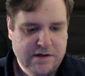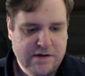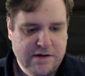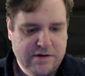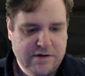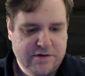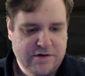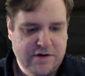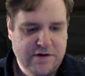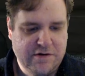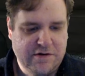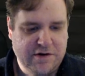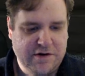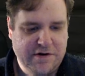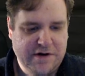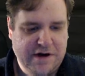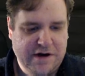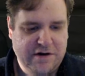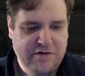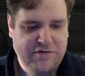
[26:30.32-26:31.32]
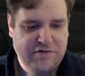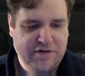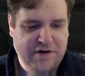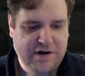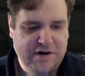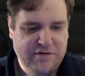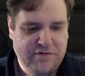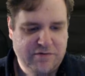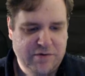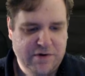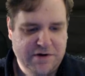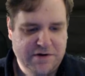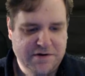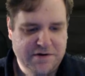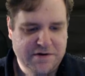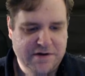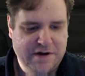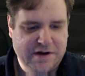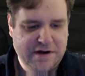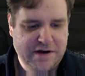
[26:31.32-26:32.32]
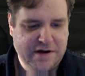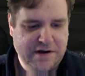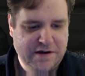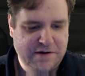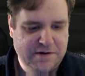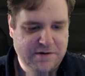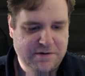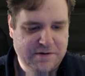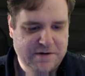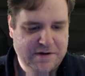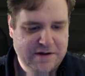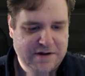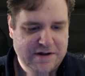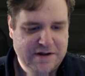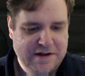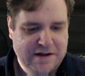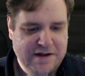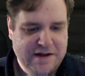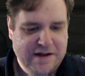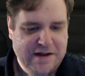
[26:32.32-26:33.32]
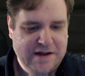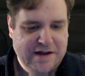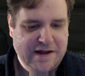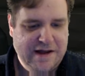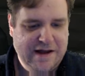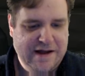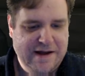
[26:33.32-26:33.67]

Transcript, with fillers: So you have got a 905. Well done. I hate you.